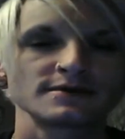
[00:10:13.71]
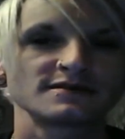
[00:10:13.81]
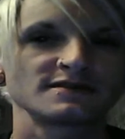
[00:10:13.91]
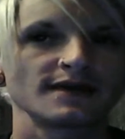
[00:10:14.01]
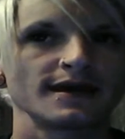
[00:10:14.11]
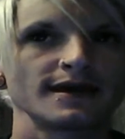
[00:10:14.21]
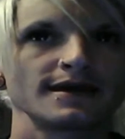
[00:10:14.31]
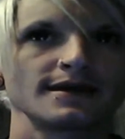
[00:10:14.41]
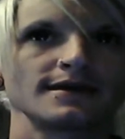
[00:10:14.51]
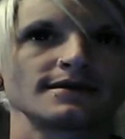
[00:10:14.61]
I would
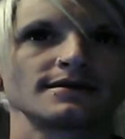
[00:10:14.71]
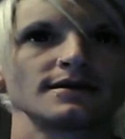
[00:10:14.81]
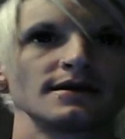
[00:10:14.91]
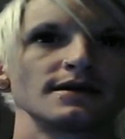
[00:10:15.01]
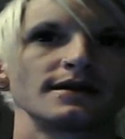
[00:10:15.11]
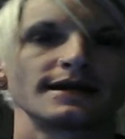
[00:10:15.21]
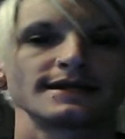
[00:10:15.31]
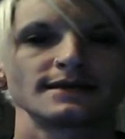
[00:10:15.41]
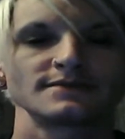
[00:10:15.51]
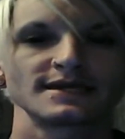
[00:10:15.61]
say
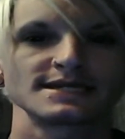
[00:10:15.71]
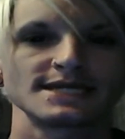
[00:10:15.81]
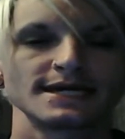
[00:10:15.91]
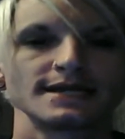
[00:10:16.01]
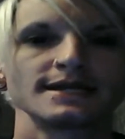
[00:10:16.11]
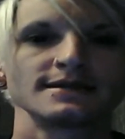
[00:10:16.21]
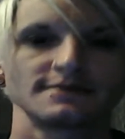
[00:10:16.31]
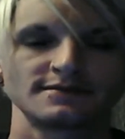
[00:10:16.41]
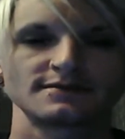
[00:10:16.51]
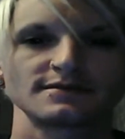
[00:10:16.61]
nine times out of ten
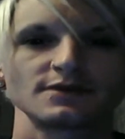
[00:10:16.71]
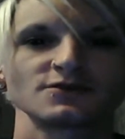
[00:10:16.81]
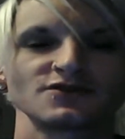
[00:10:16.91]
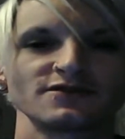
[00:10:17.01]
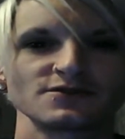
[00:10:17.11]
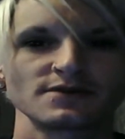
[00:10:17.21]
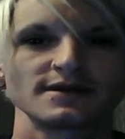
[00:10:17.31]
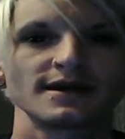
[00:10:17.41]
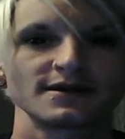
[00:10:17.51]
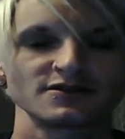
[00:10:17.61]
it is your
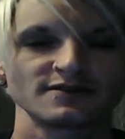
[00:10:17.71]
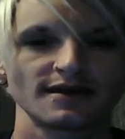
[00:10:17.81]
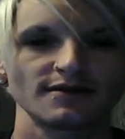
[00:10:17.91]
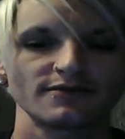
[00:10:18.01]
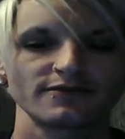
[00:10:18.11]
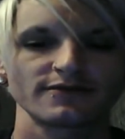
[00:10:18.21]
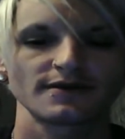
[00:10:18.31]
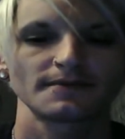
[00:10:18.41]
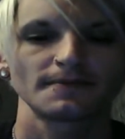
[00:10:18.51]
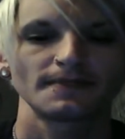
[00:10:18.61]
servitor and not
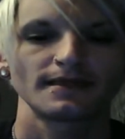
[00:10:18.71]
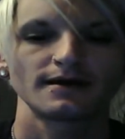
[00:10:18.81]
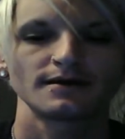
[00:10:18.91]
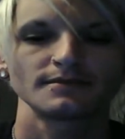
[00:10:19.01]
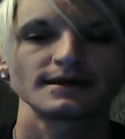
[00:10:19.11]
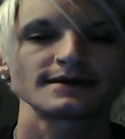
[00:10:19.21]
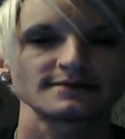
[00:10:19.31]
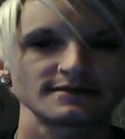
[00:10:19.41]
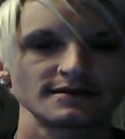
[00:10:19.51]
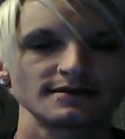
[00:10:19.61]
yourself.
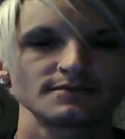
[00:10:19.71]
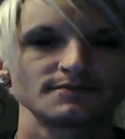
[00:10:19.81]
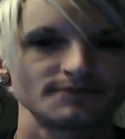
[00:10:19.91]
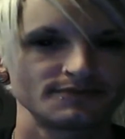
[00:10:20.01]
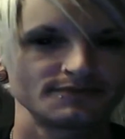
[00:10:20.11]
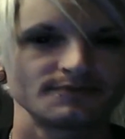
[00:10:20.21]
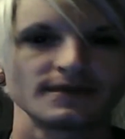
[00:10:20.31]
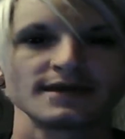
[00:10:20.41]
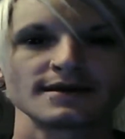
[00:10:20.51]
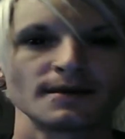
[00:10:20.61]
Um, yes, the,
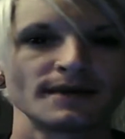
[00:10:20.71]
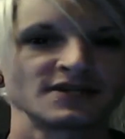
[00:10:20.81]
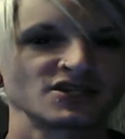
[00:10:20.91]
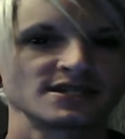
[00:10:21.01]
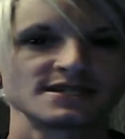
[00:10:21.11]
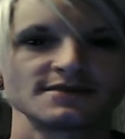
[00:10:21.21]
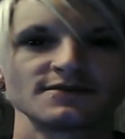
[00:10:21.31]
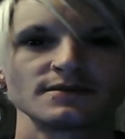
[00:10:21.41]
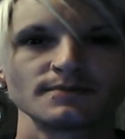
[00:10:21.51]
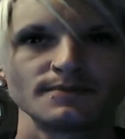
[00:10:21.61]
being
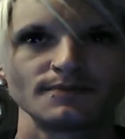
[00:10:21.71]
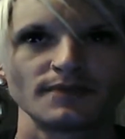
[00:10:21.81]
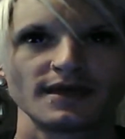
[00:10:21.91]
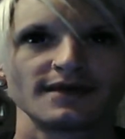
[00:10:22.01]
imaginative and